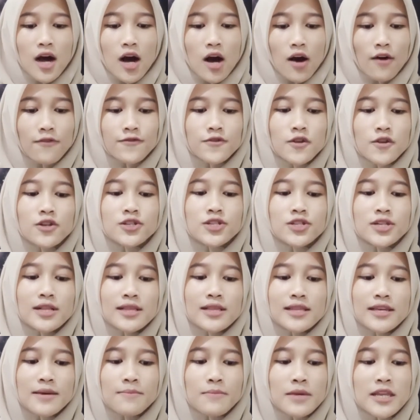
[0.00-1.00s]
of
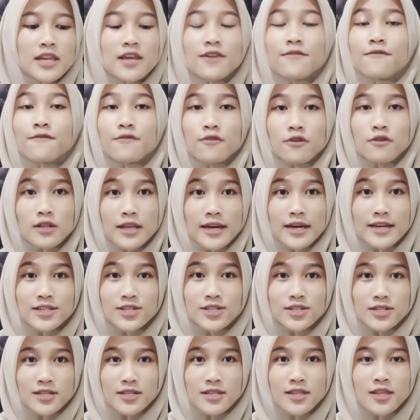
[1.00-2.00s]
socially meaningful
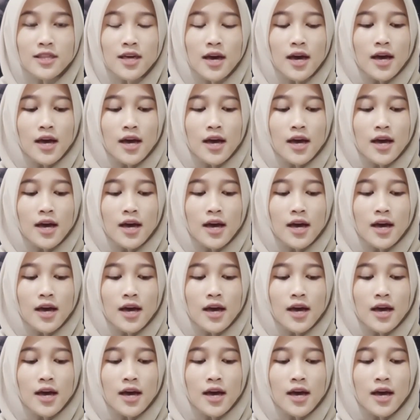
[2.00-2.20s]
action